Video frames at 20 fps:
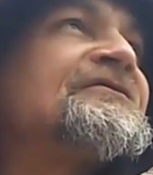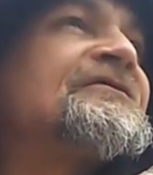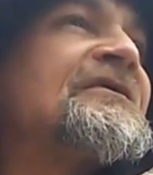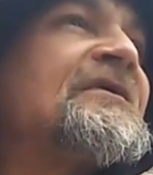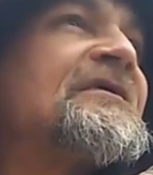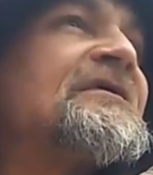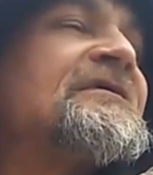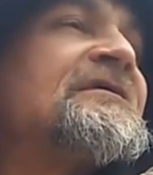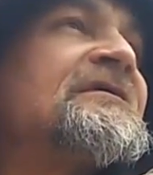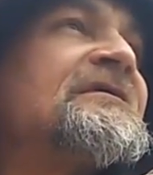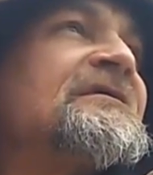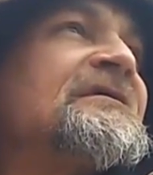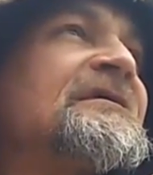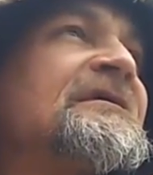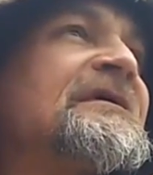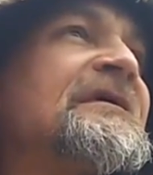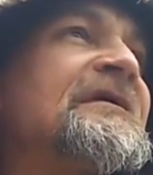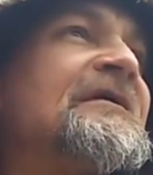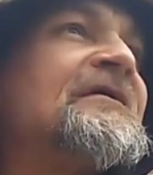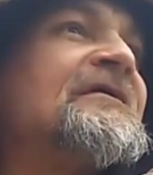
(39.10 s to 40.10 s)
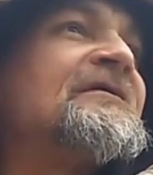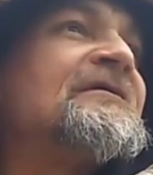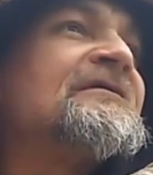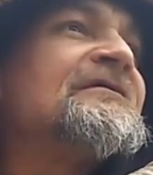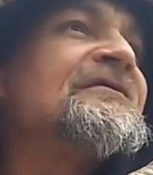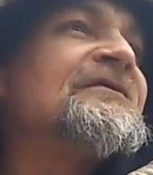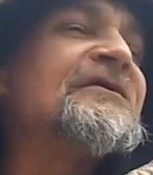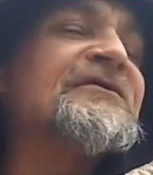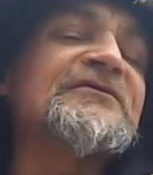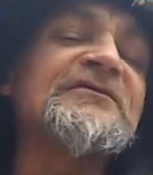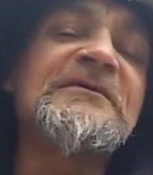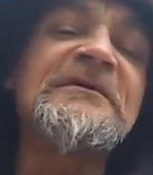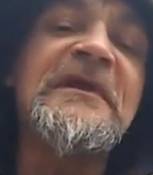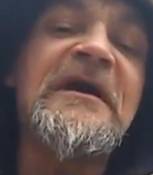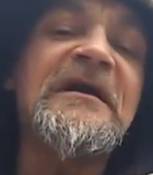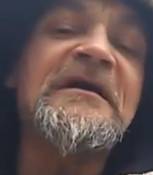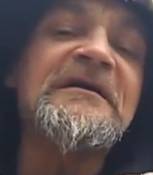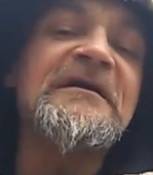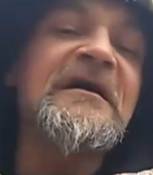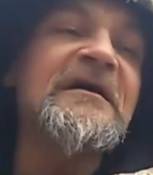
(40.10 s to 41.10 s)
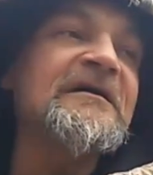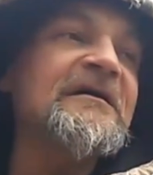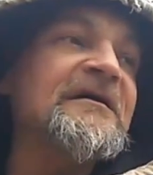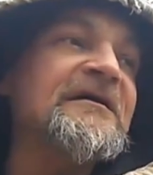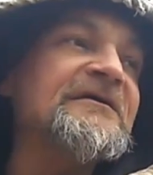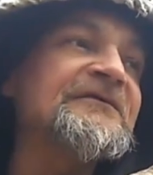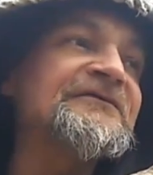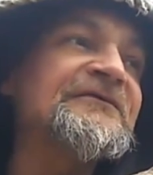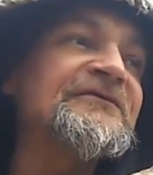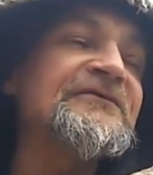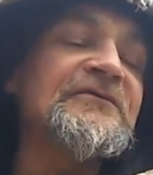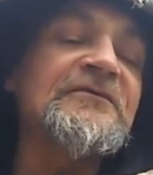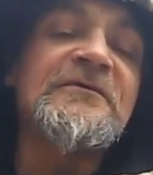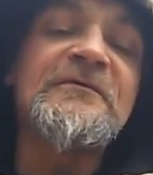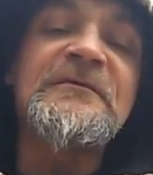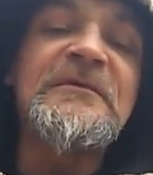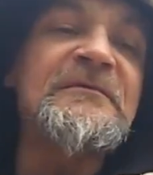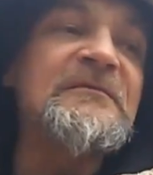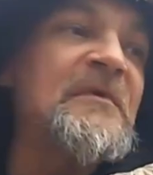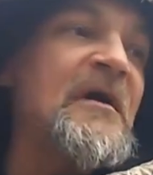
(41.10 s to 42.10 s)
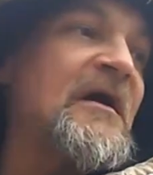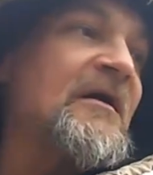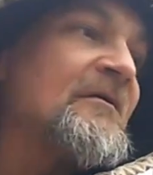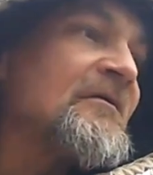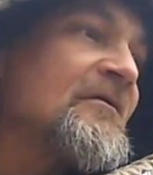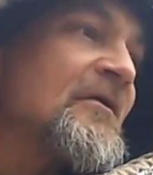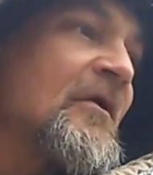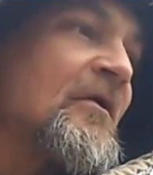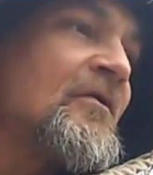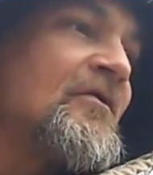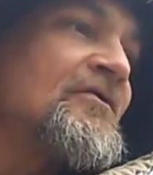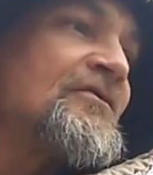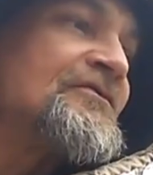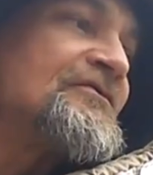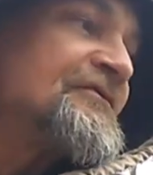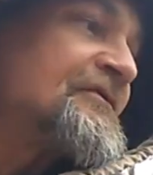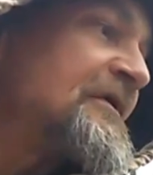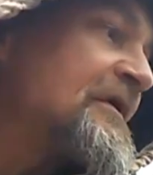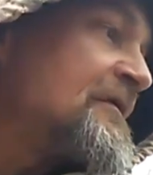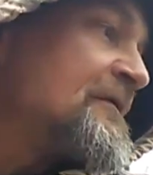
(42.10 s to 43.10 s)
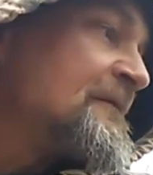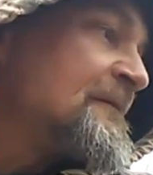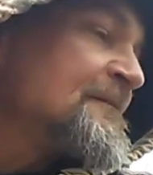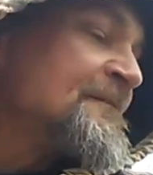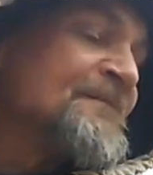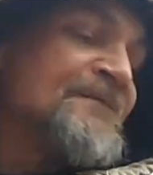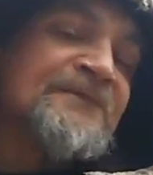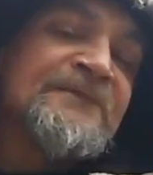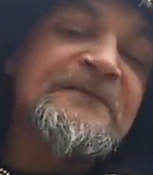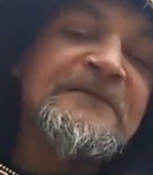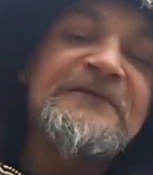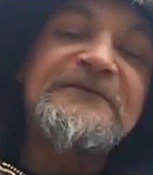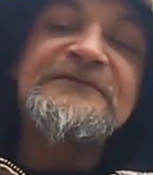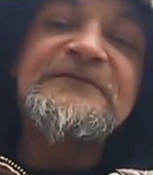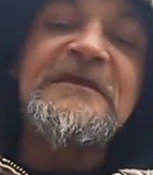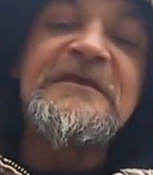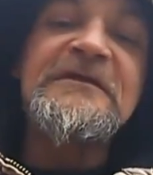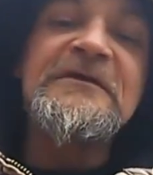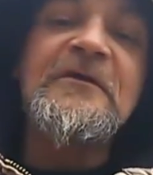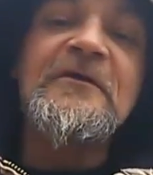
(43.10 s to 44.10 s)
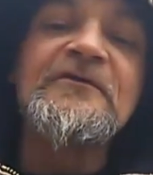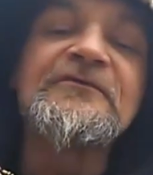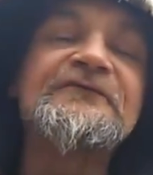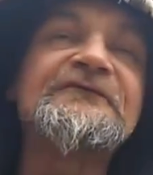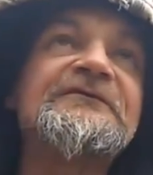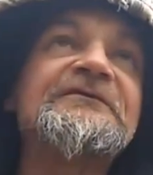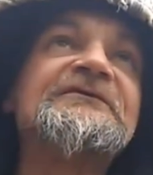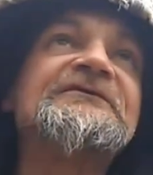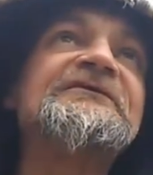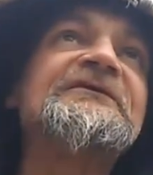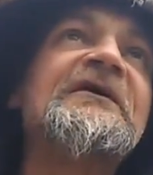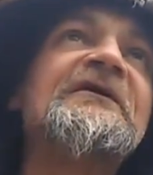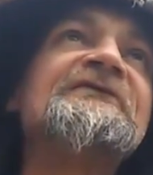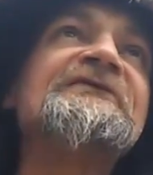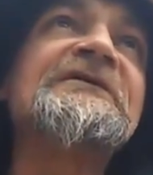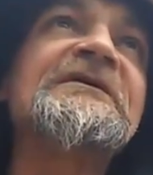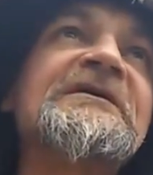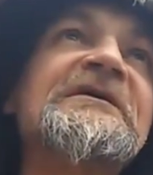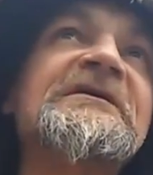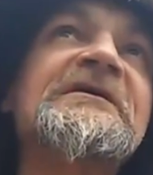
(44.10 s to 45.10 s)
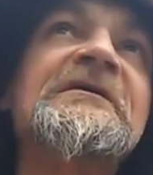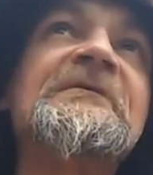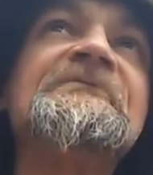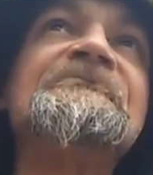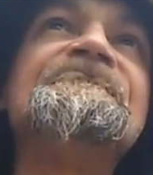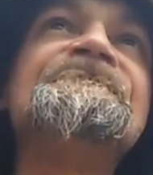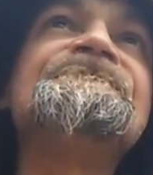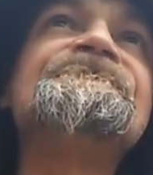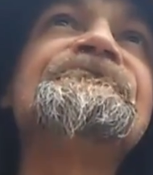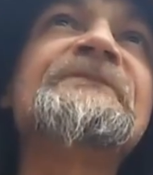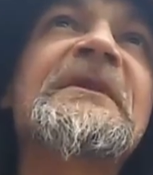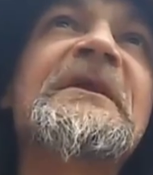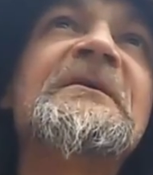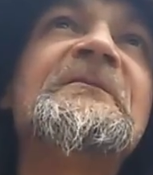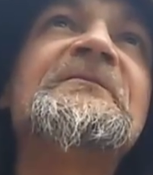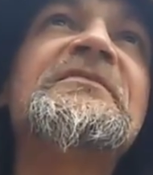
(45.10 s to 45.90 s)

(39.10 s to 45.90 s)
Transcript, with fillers: So, you know, this one, I, I guess this one will be about goals, you know, setting goals for yourself and getting them